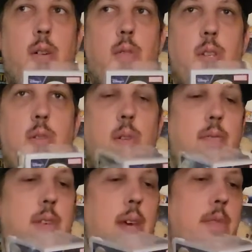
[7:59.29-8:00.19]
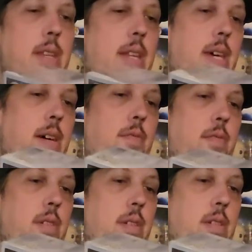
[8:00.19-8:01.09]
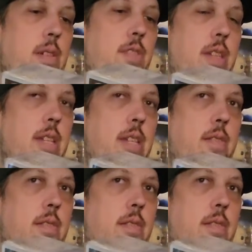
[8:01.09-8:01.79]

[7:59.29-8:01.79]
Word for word: I wish he would have kept it now. Could have done